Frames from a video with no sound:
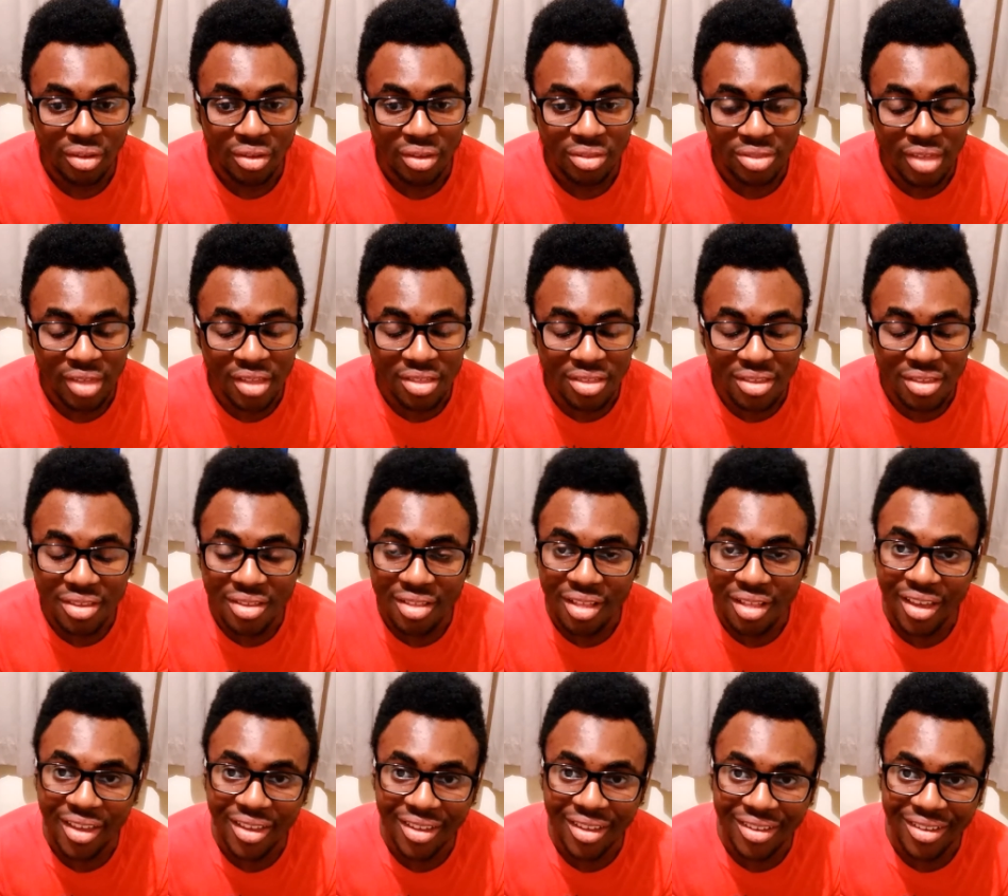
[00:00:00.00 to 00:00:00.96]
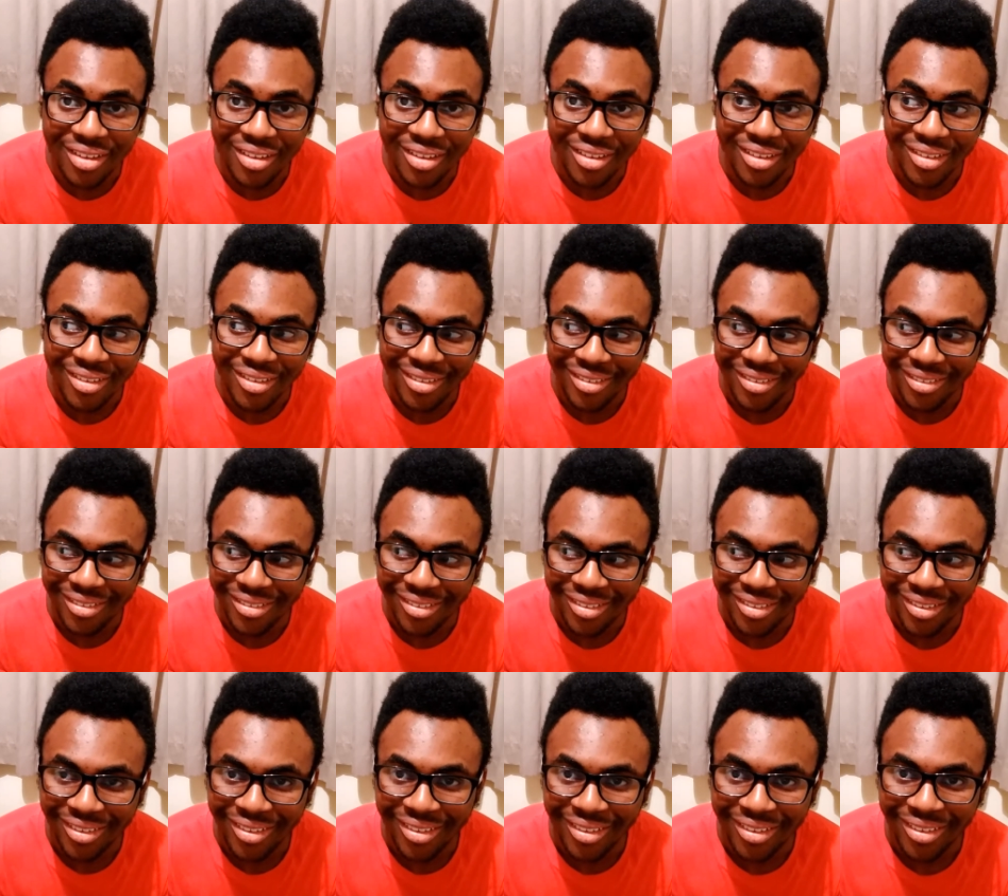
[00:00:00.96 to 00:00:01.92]
That is like
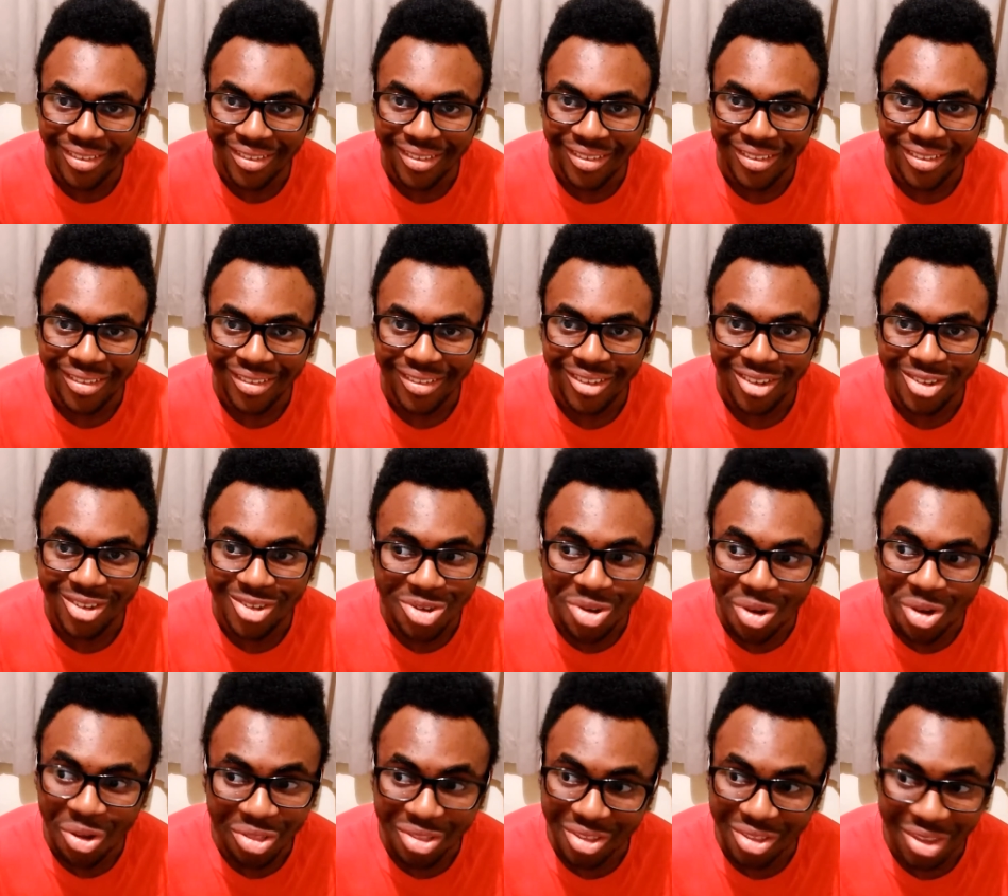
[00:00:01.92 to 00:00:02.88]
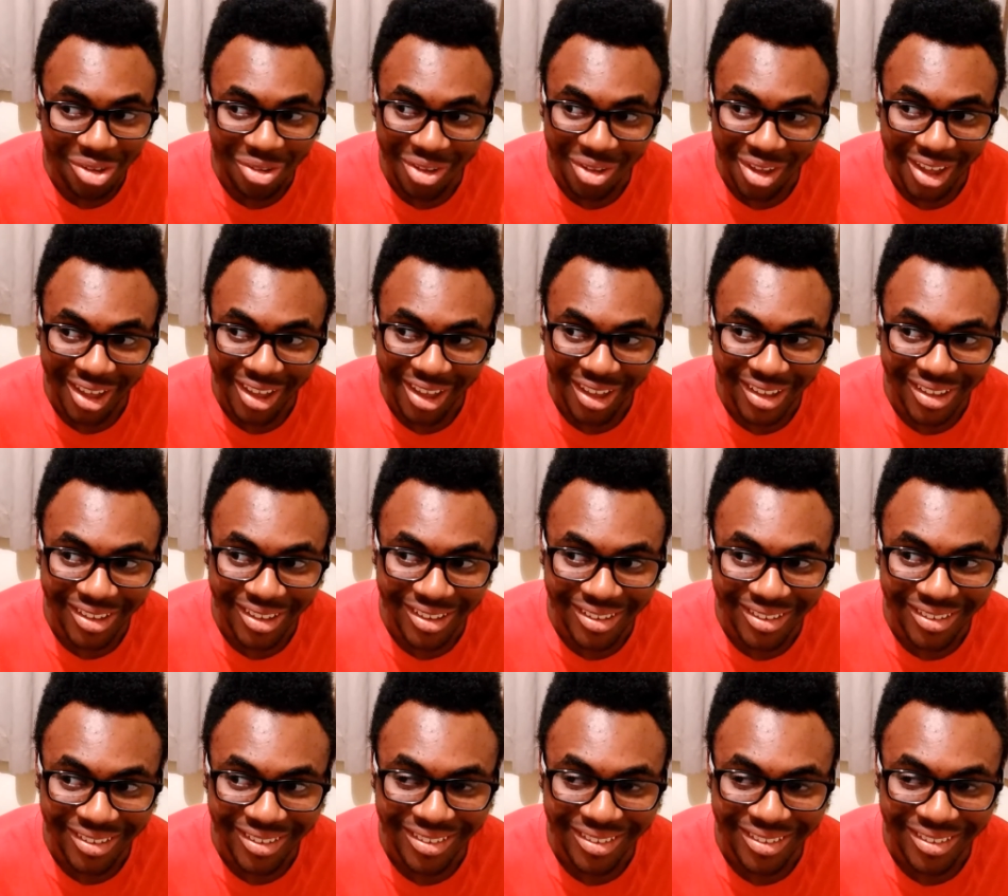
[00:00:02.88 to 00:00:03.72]
not okay.